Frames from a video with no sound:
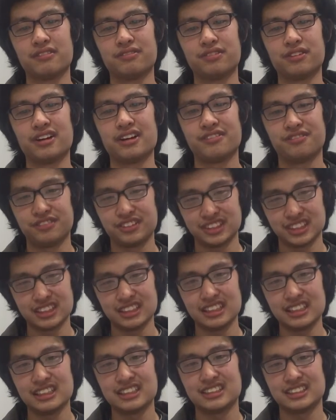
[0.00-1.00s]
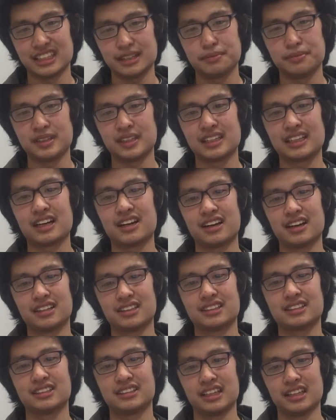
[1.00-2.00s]
for efficiently deepening our
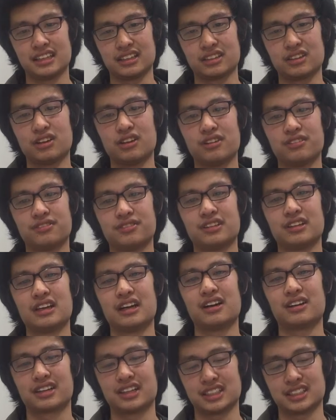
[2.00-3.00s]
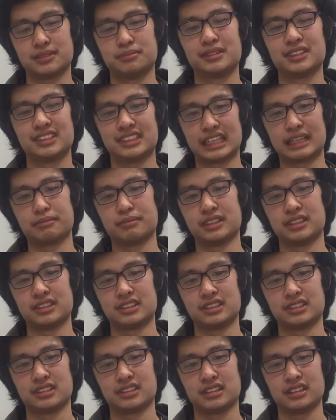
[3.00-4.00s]
understanding of our customer
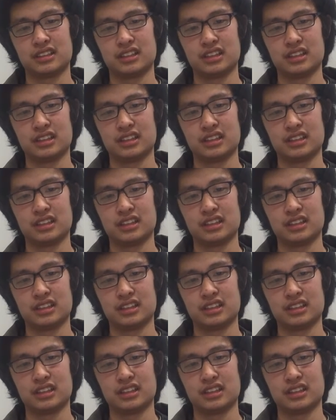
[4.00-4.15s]
segments.